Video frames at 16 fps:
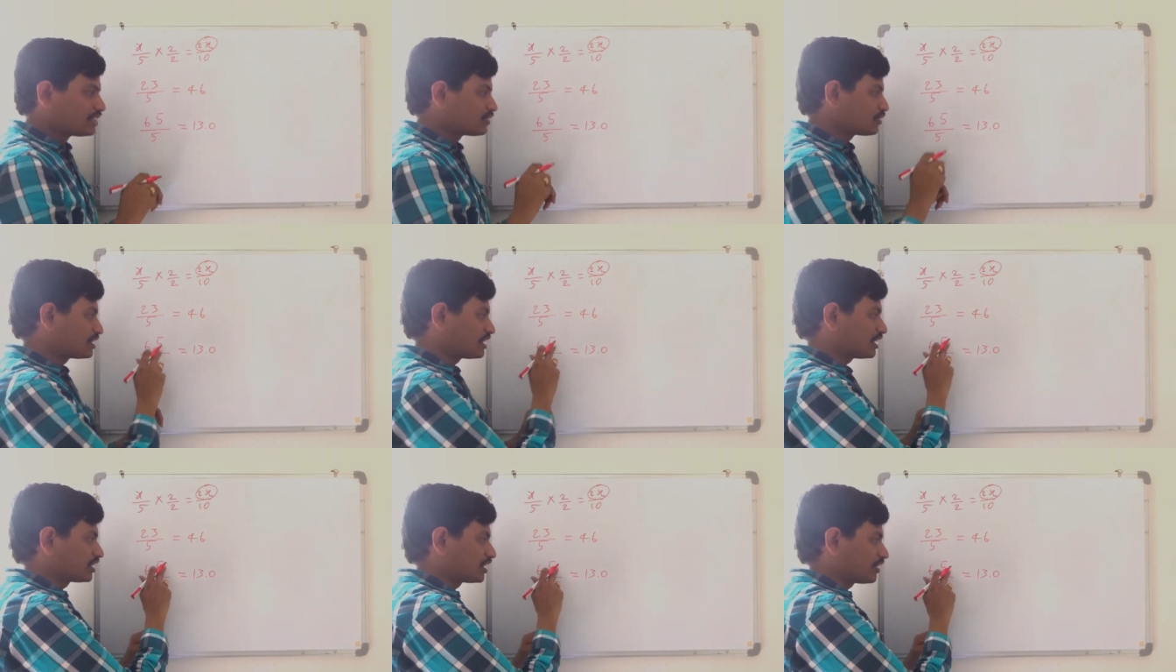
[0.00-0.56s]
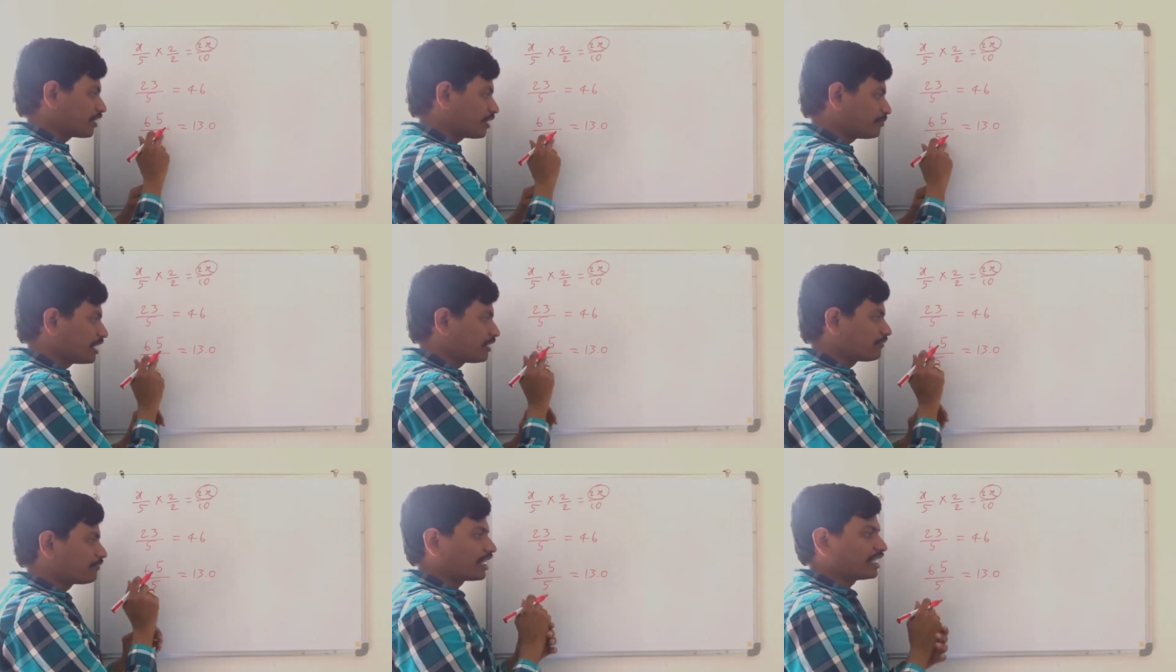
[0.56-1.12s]
So 65
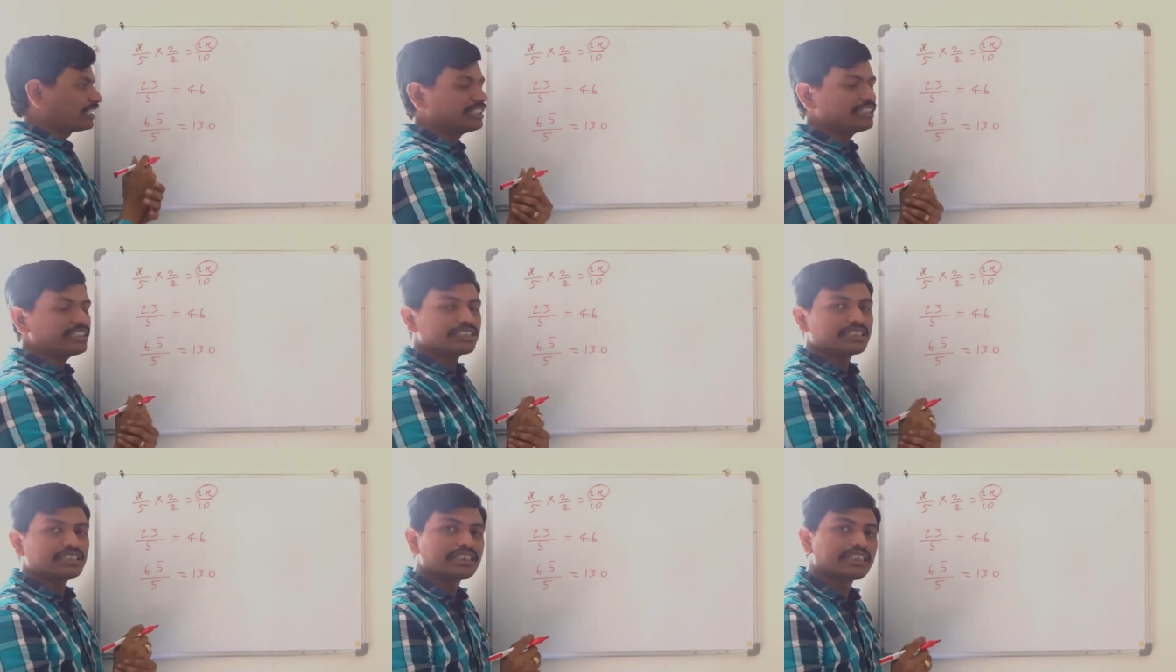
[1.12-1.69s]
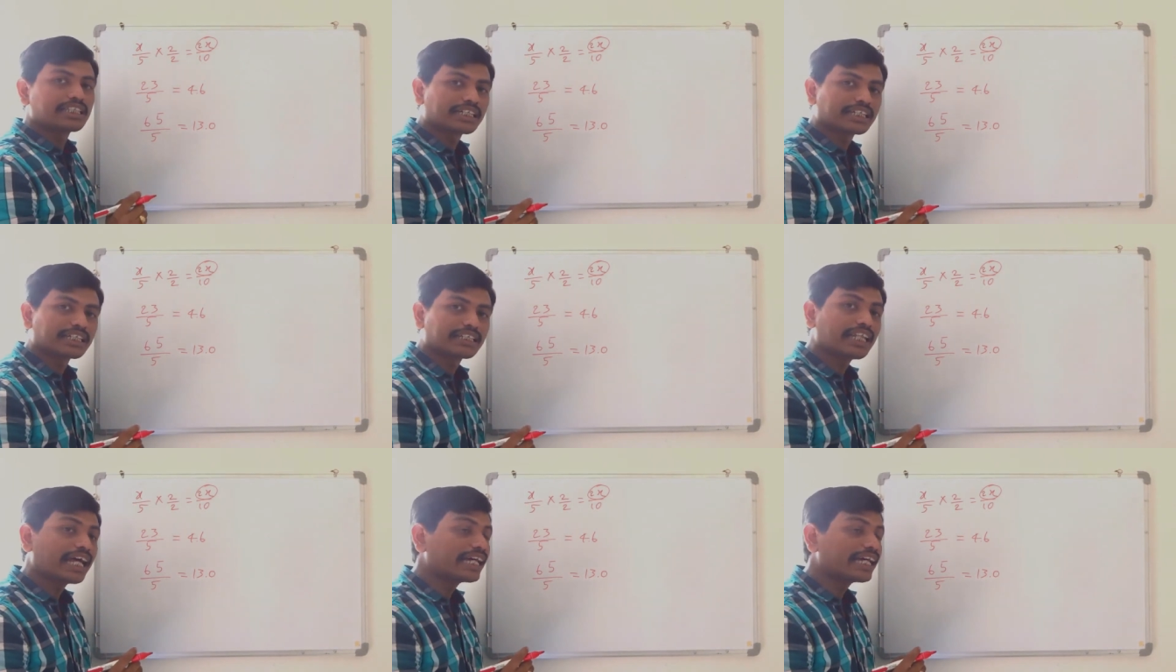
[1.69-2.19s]
by 5 is 13.